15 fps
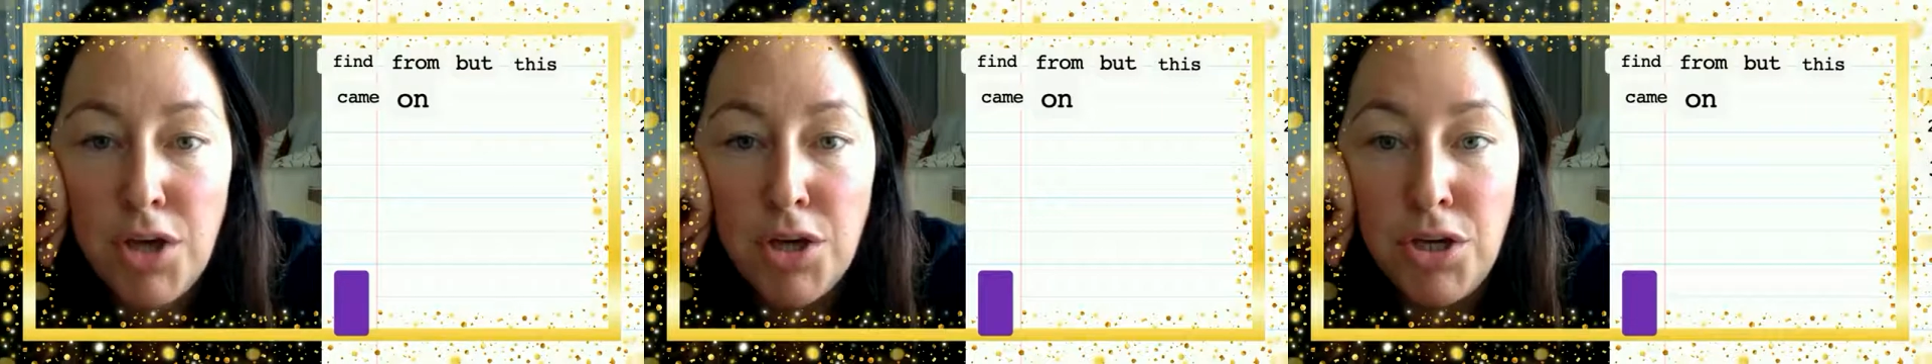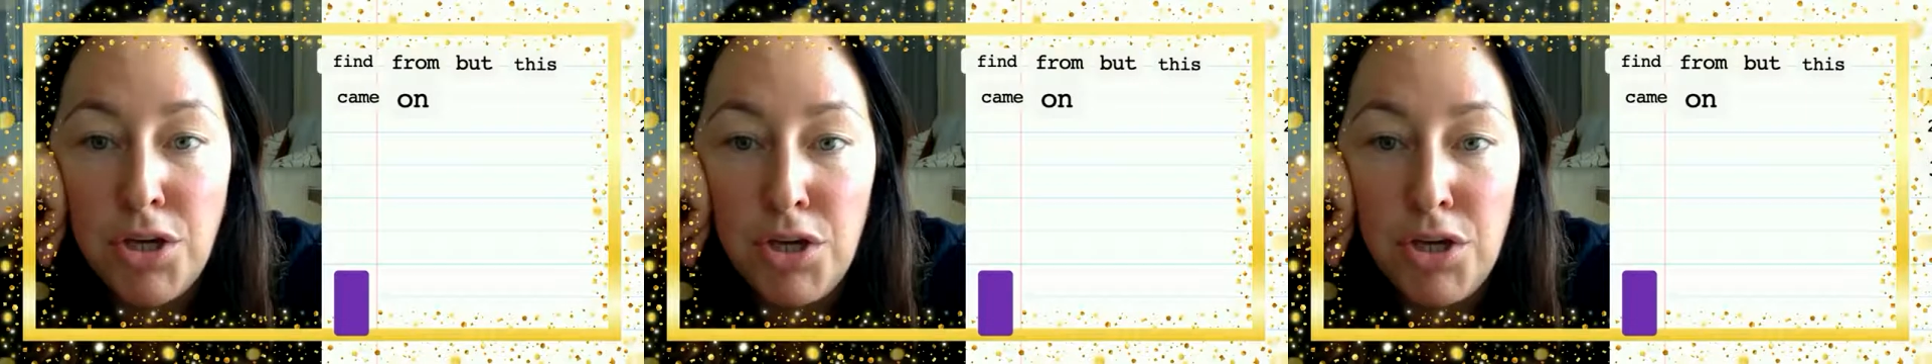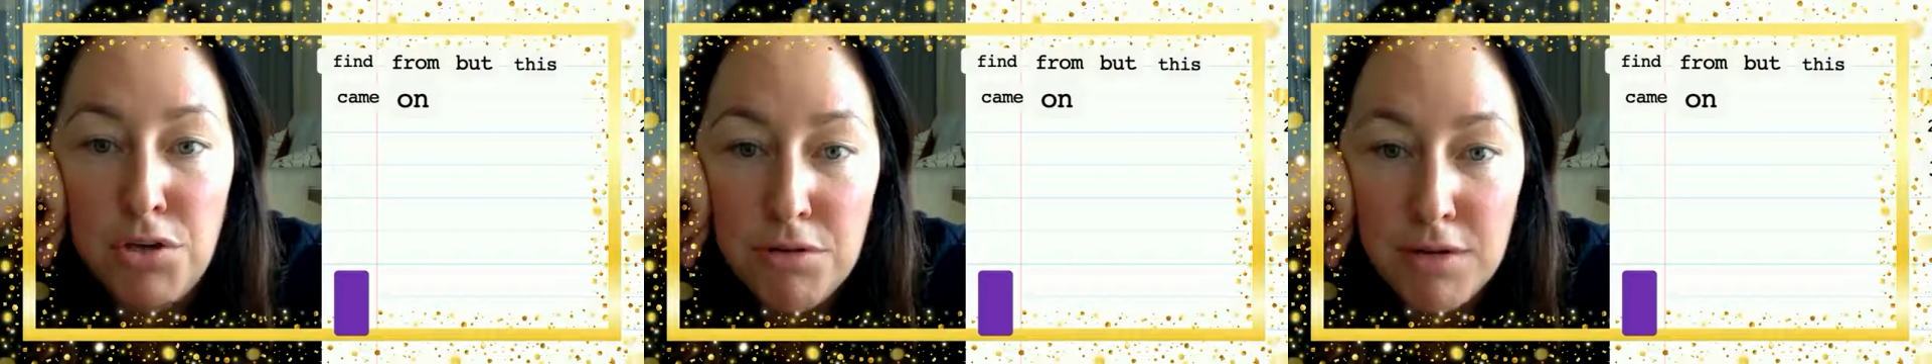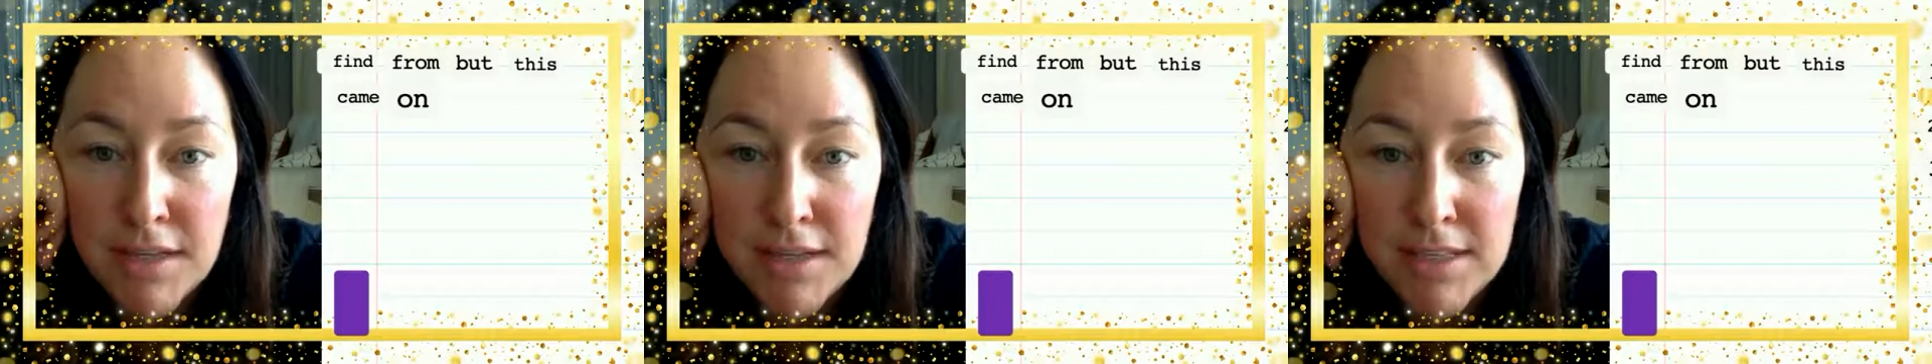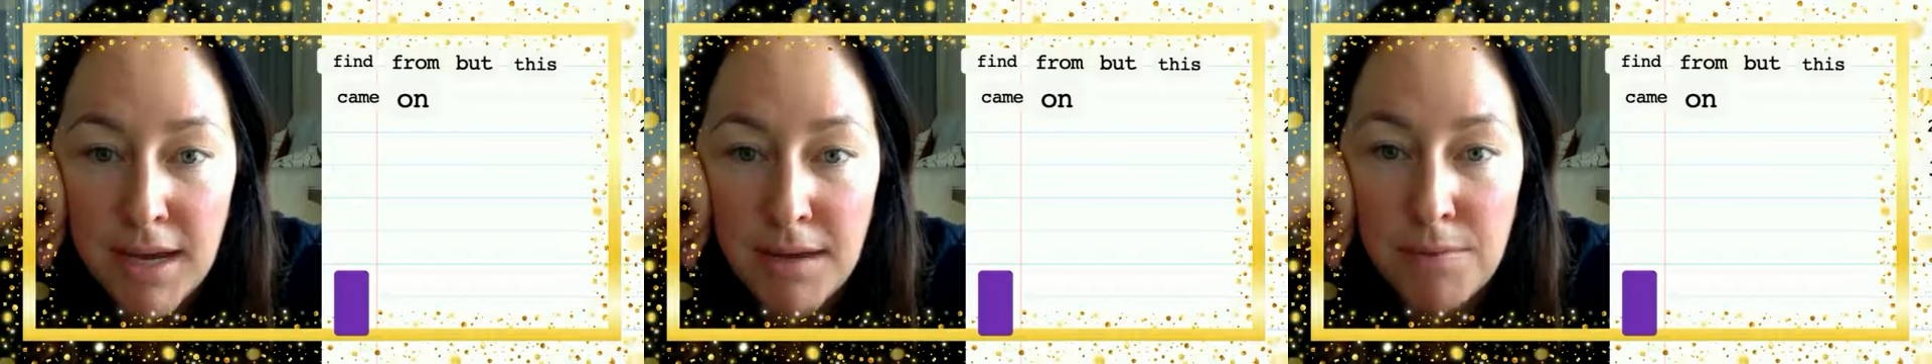you
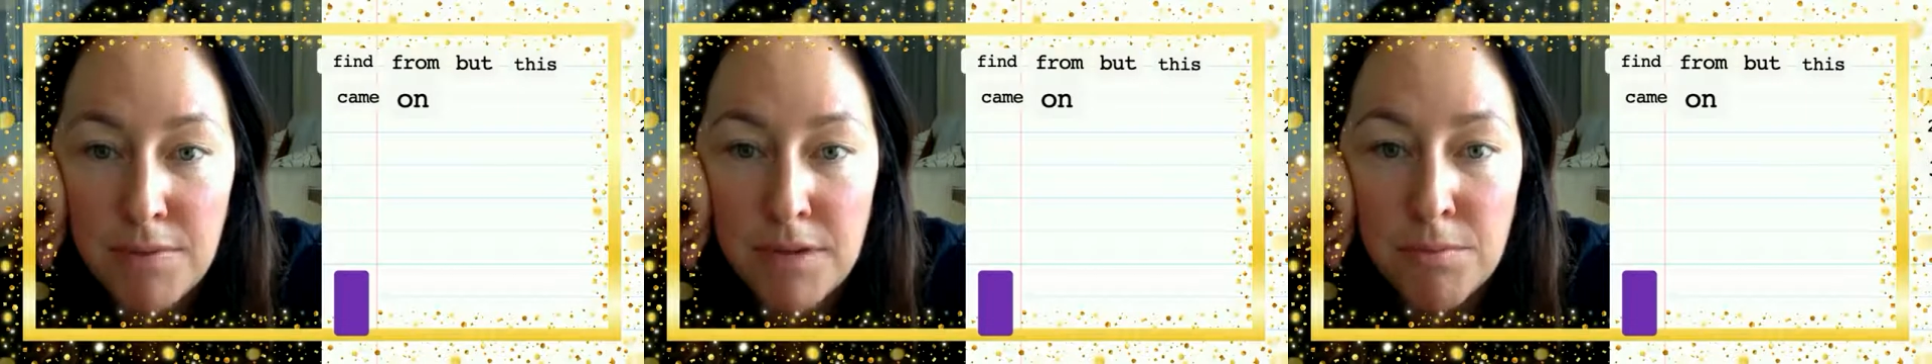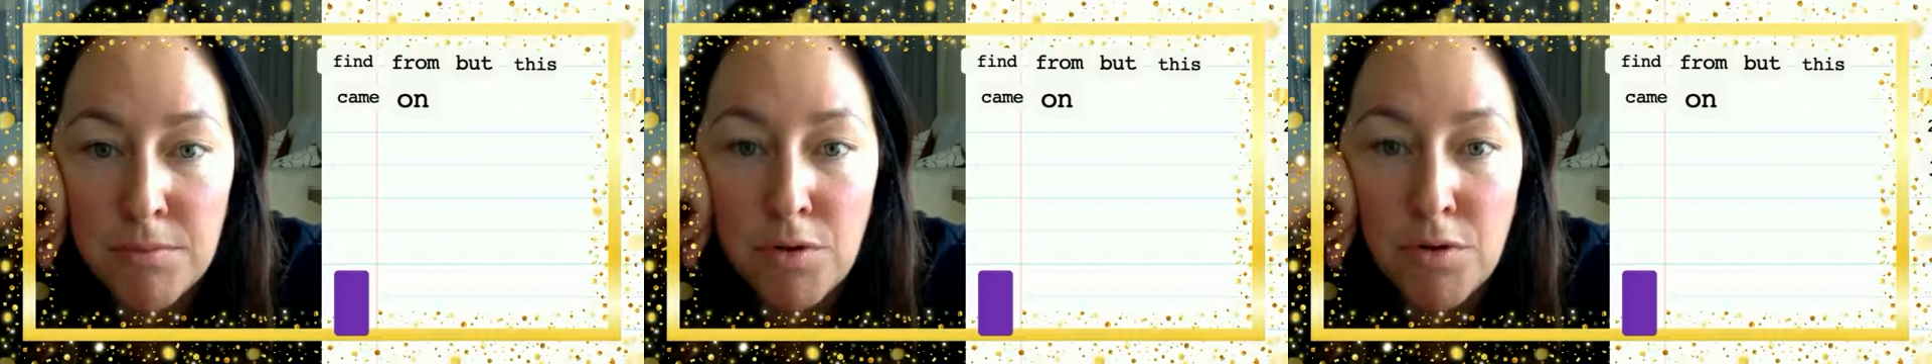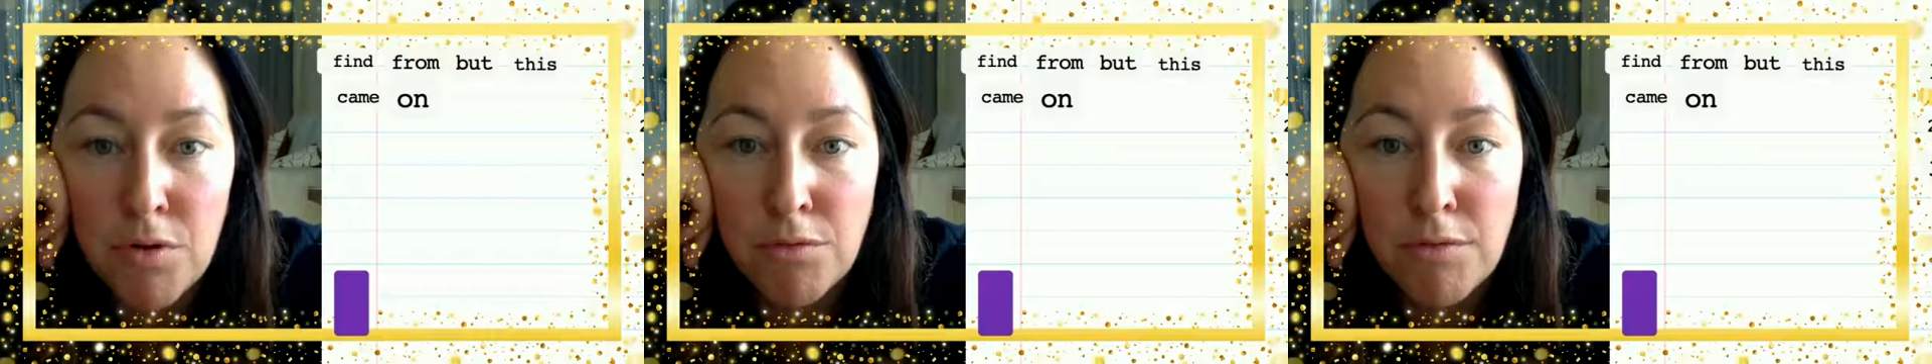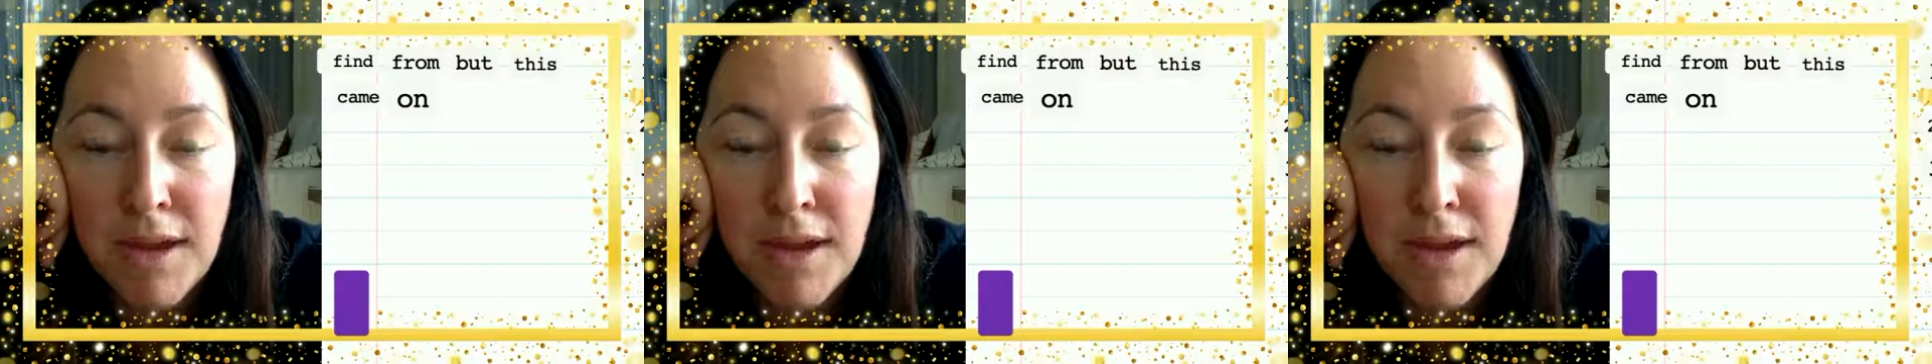can type them or